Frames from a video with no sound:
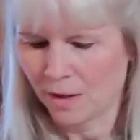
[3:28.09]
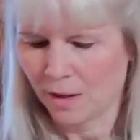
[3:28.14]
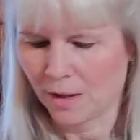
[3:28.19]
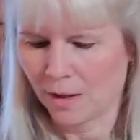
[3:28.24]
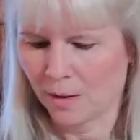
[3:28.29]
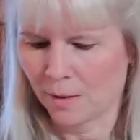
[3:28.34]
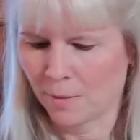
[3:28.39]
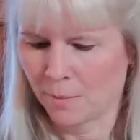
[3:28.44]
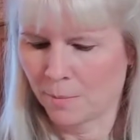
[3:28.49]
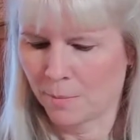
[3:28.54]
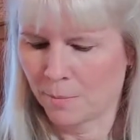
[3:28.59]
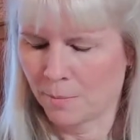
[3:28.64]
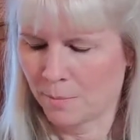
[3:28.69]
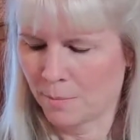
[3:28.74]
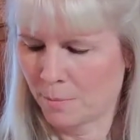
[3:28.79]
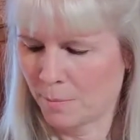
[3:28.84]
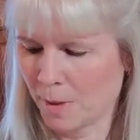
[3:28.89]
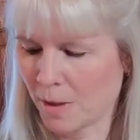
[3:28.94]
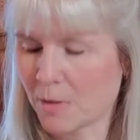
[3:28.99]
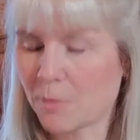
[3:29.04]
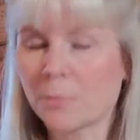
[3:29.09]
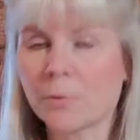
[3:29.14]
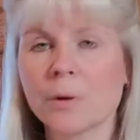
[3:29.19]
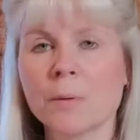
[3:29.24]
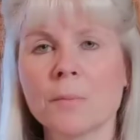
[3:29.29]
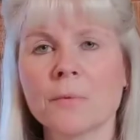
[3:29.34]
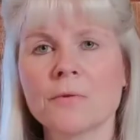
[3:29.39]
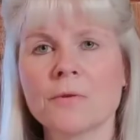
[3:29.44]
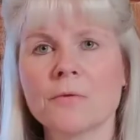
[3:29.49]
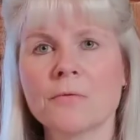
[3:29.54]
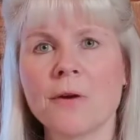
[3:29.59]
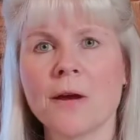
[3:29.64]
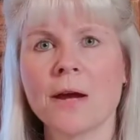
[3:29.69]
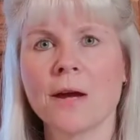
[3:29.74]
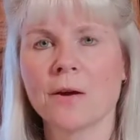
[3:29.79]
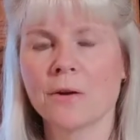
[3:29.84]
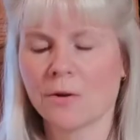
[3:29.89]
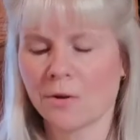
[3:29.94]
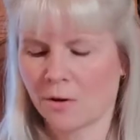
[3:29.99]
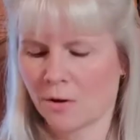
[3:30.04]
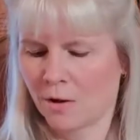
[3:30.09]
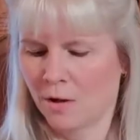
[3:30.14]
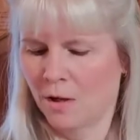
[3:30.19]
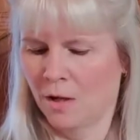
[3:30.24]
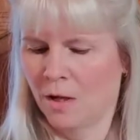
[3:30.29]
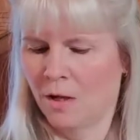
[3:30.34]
by the Primitive Hair.